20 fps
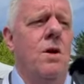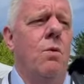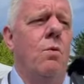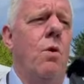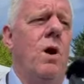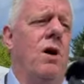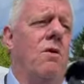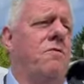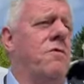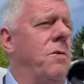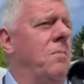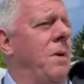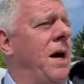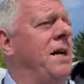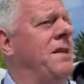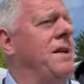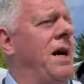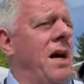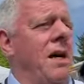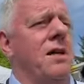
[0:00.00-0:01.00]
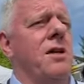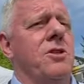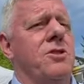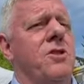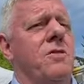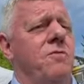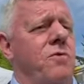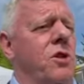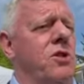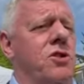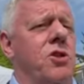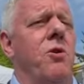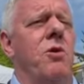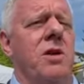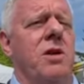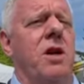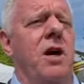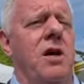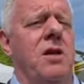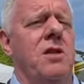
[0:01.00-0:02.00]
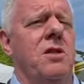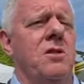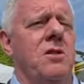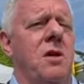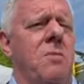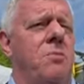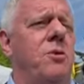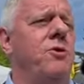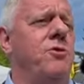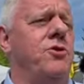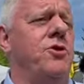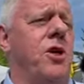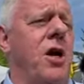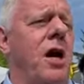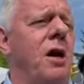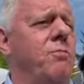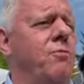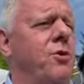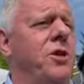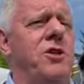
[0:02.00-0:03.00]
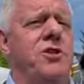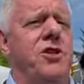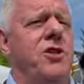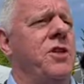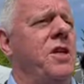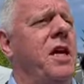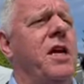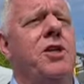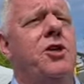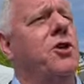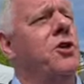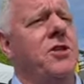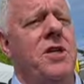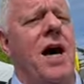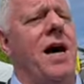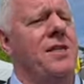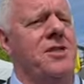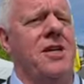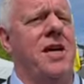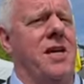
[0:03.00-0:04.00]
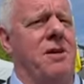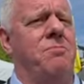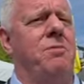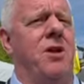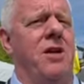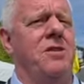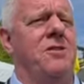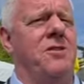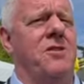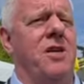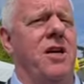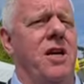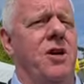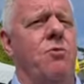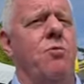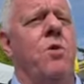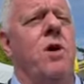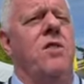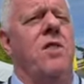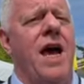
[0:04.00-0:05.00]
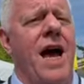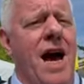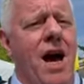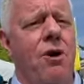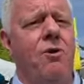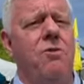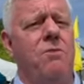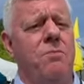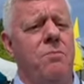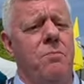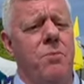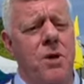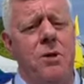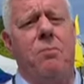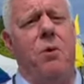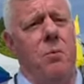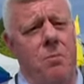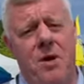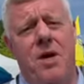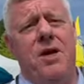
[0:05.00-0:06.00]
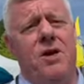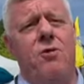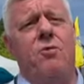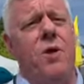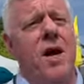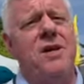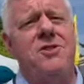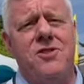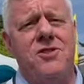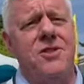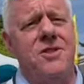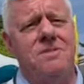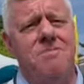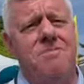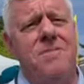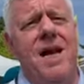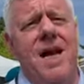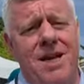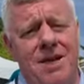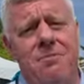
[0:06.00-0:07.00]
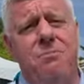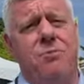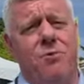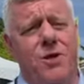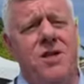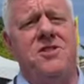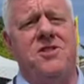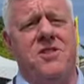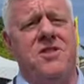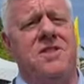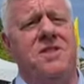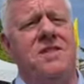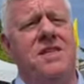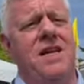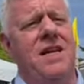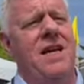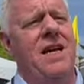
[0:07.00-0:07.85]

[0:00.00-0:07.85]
Well, from my knowledge of what's going on in the Punjab region, it could not take place there without people being arrested and imprisoned.